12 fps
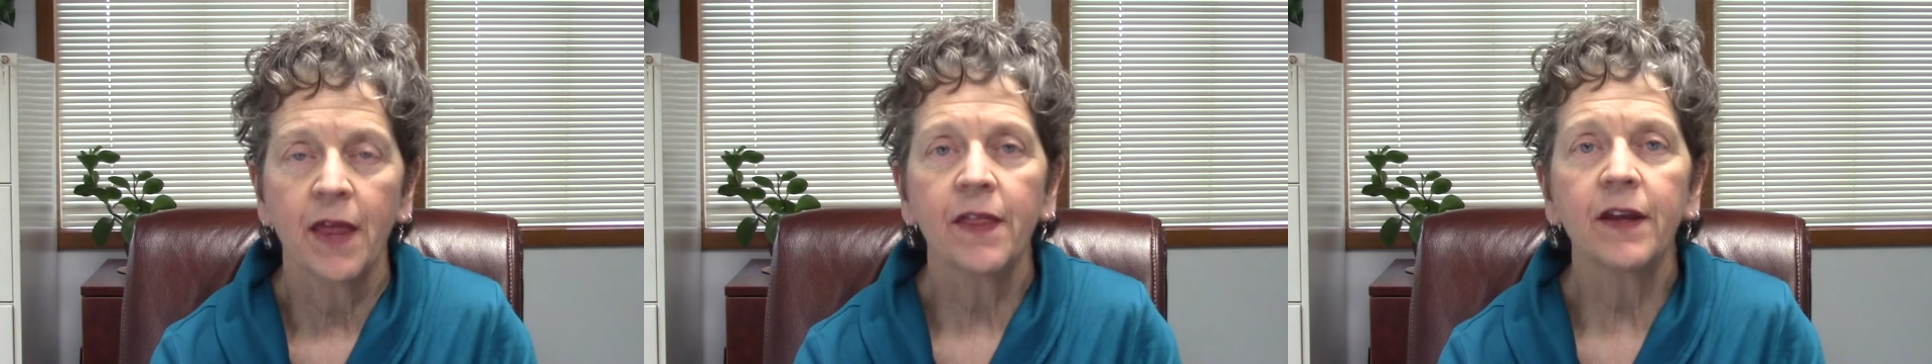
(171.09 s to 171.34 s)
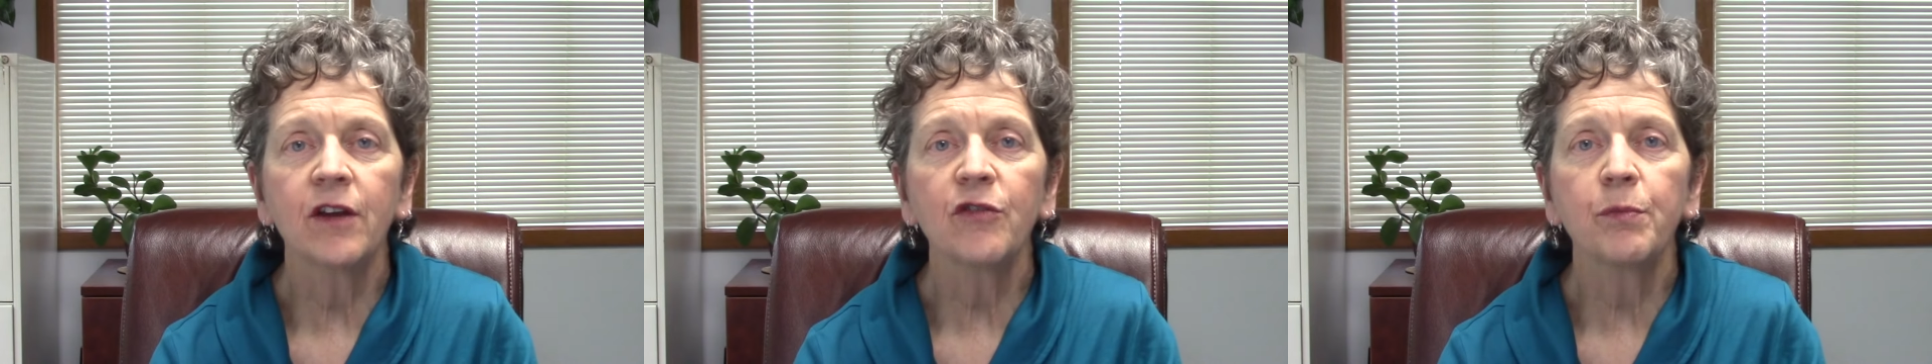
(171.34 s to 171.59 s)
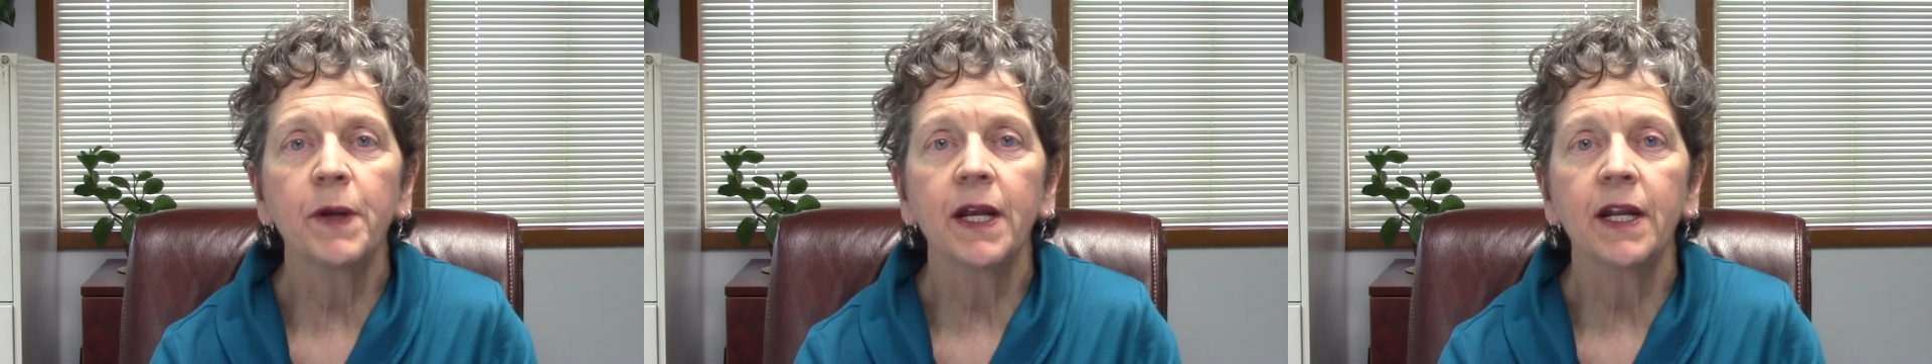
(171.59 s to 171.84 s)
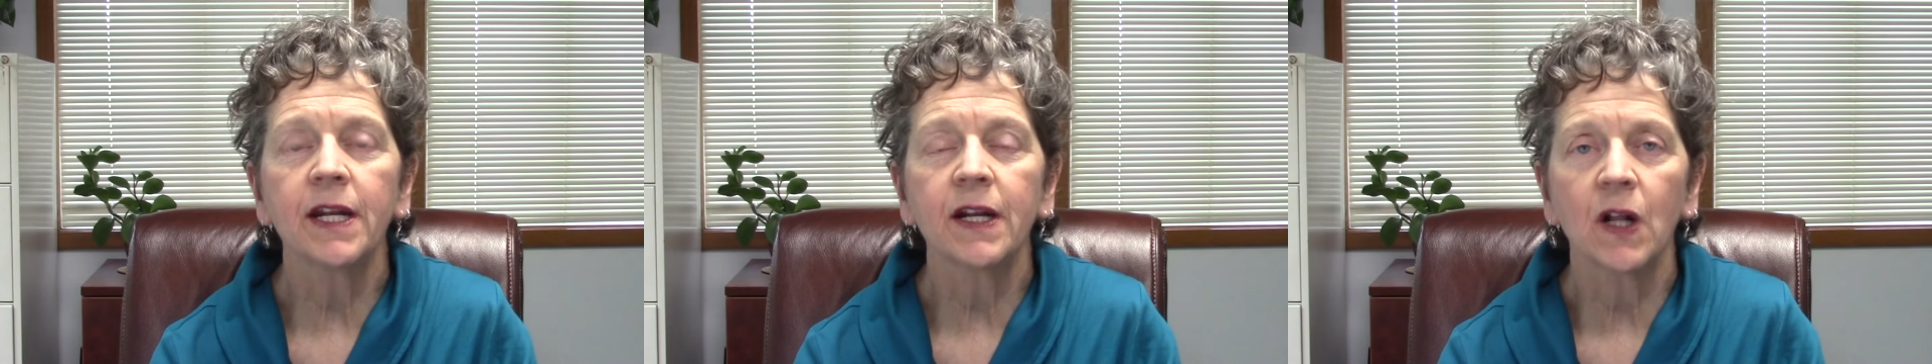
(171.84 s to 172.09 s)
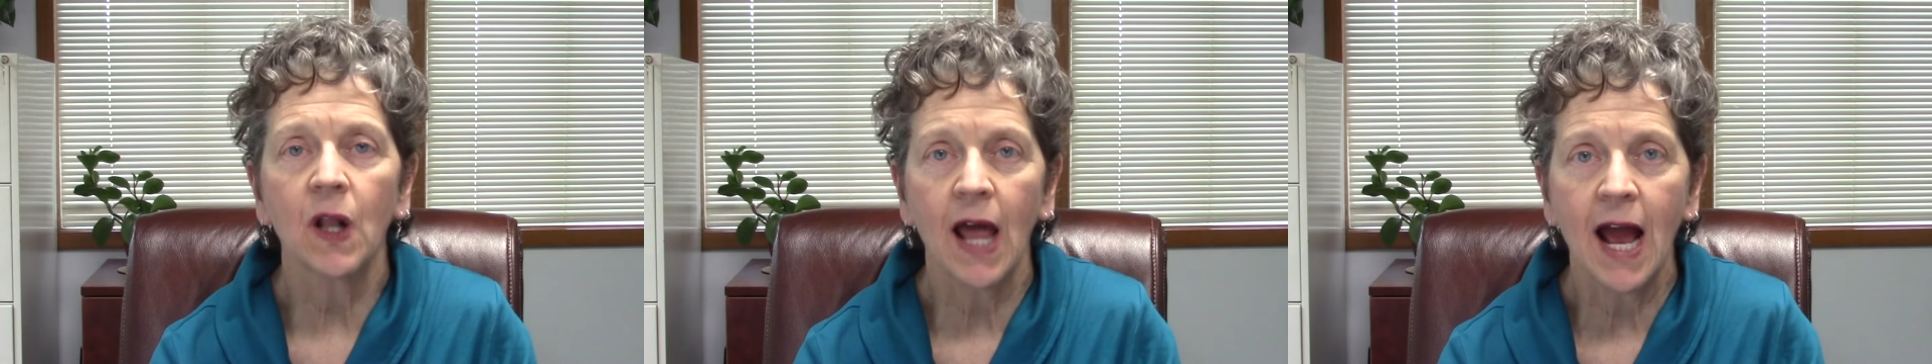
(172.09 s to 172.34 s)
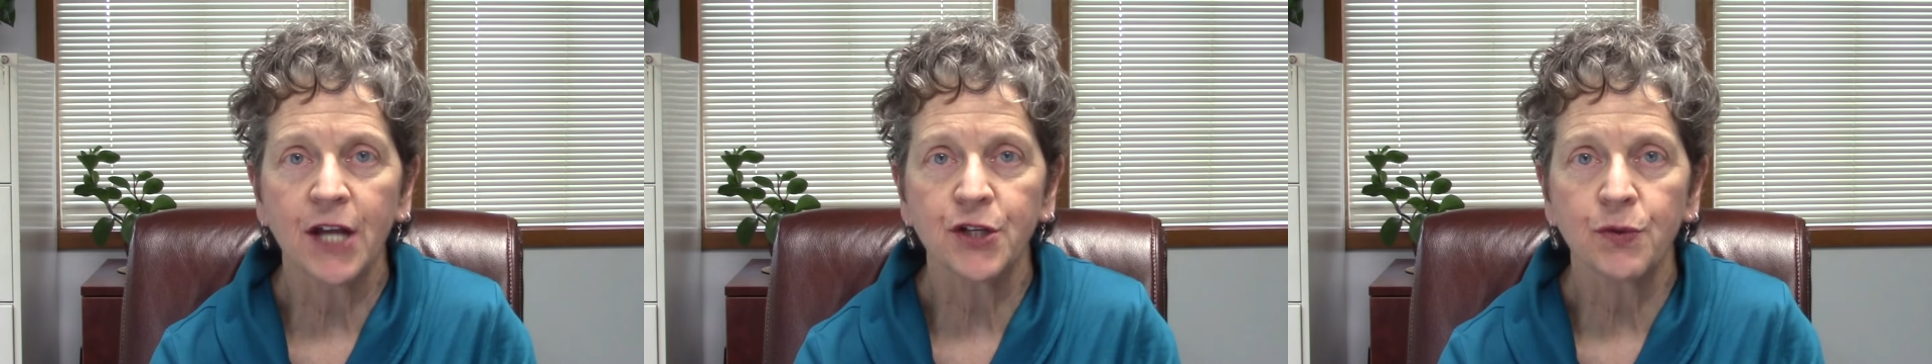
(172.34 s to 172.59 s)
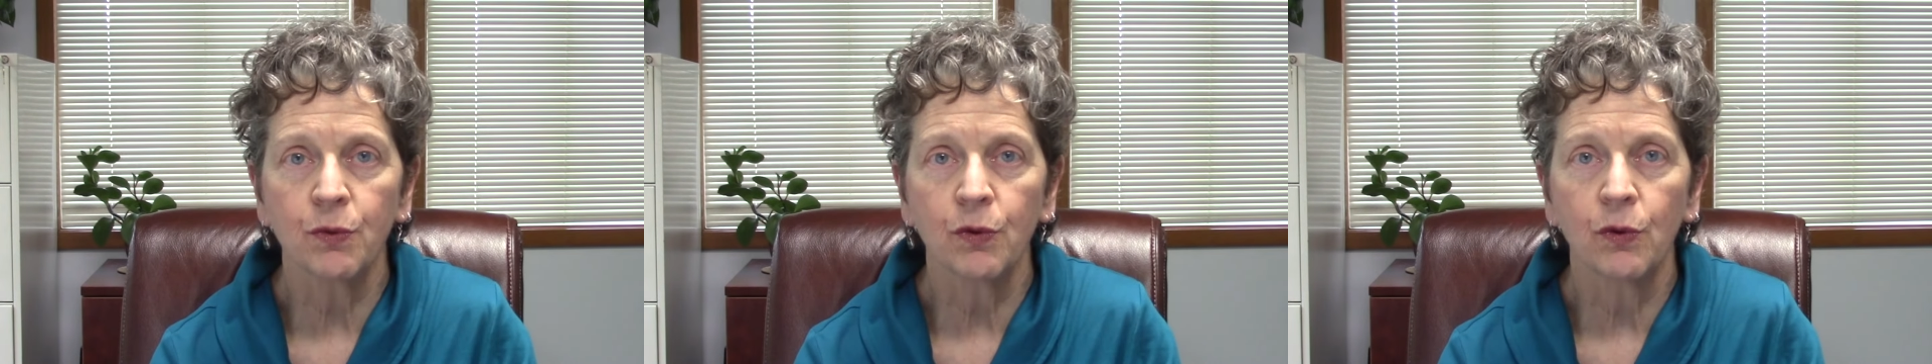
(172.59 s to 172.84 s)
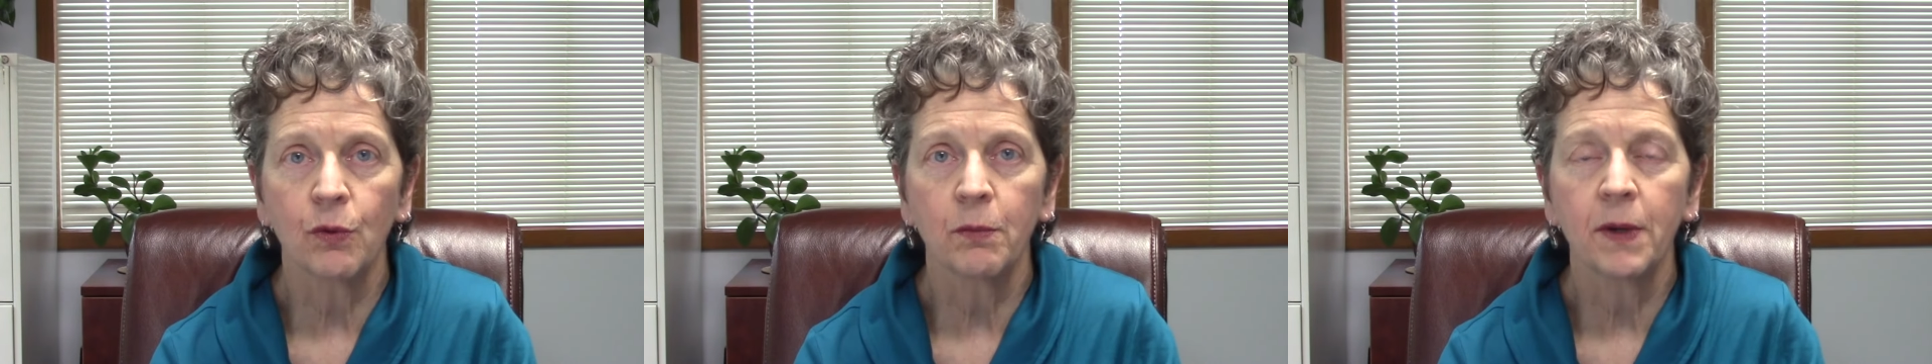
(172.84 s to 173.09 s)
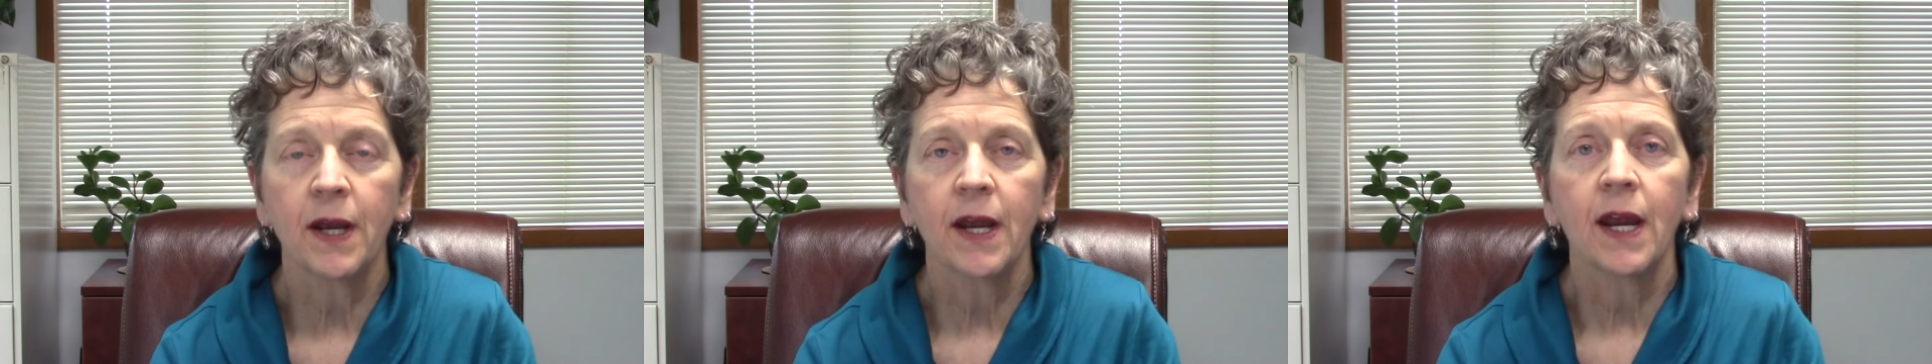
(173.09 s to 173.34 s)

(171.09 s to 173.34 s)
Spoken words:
Think of being in a classroom,